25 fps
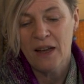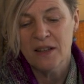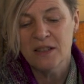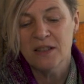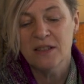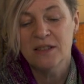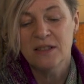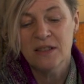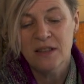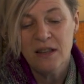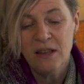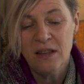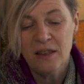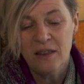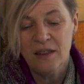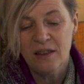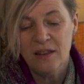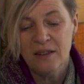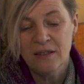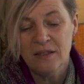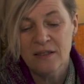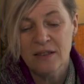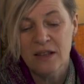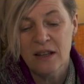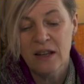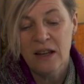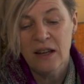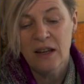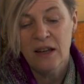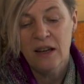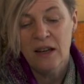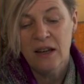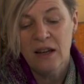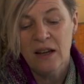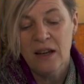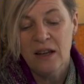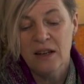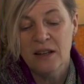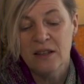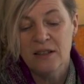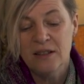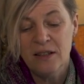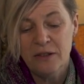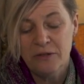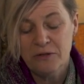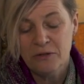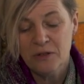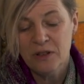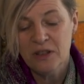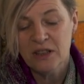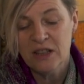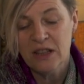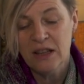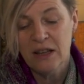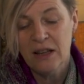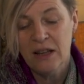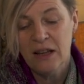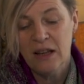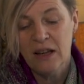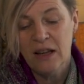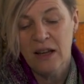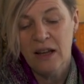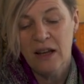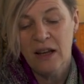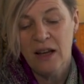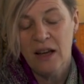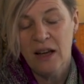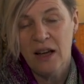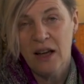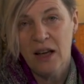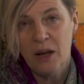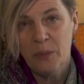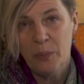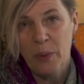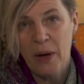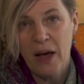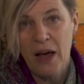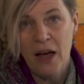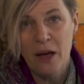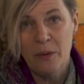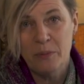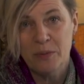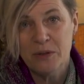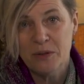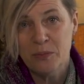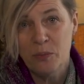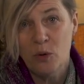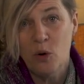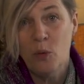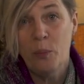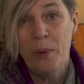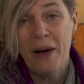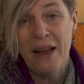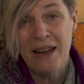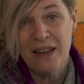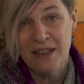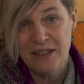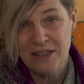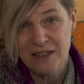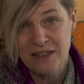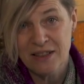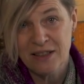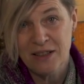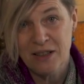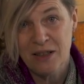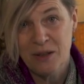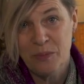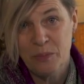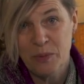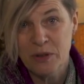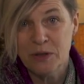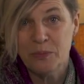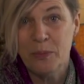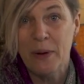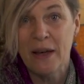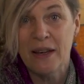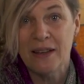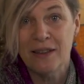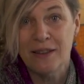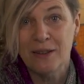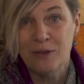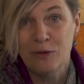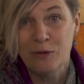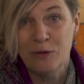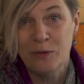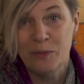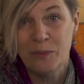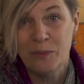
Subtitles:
and to see things in a different and perhaps more balanced perspective.